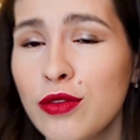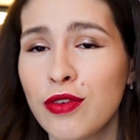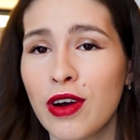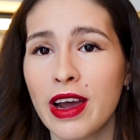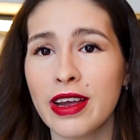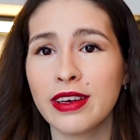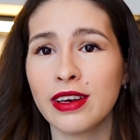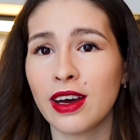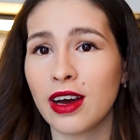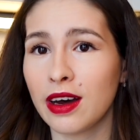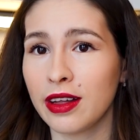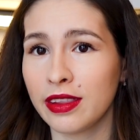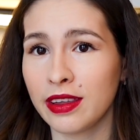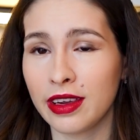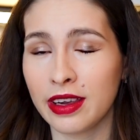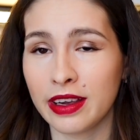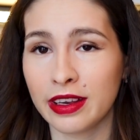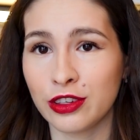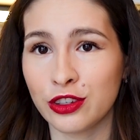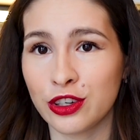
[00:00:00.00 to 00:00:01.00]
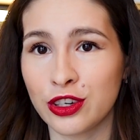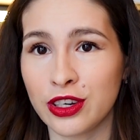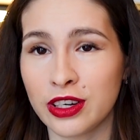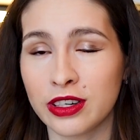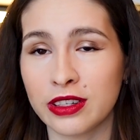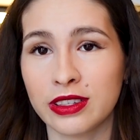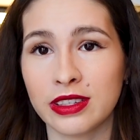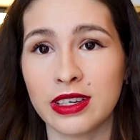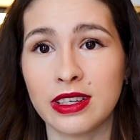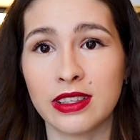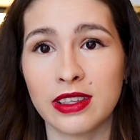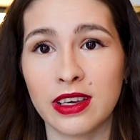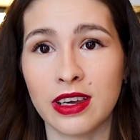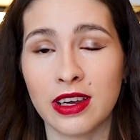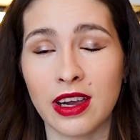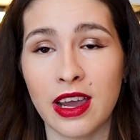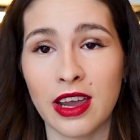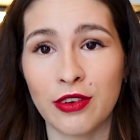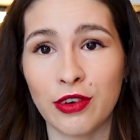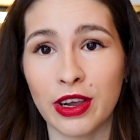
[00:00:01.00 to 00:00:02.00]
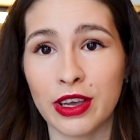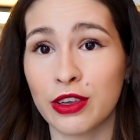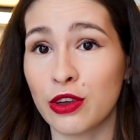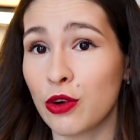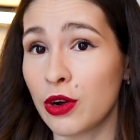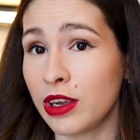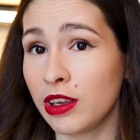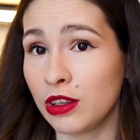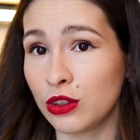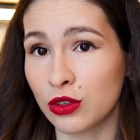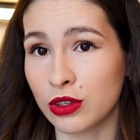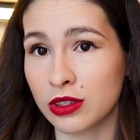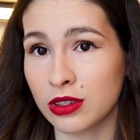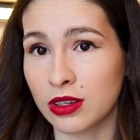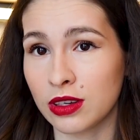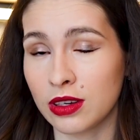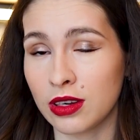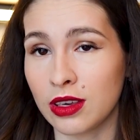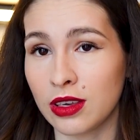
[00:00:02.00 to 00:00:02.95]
to find other engineers in the area you're interested